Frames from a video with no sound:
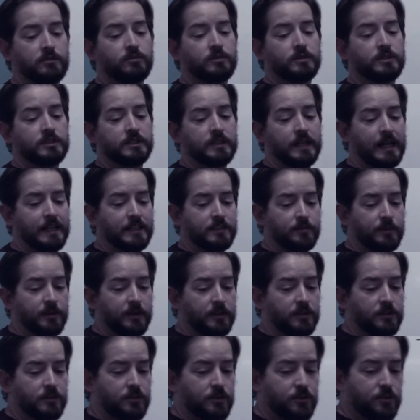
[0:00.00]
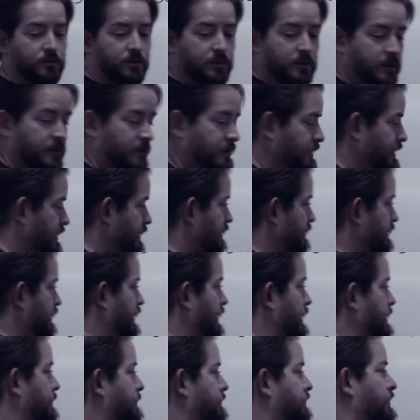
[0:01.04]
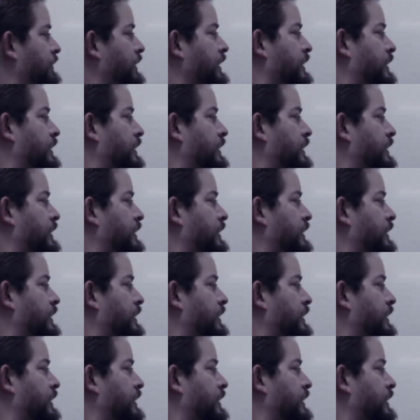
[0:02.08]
which it asked me to do, right?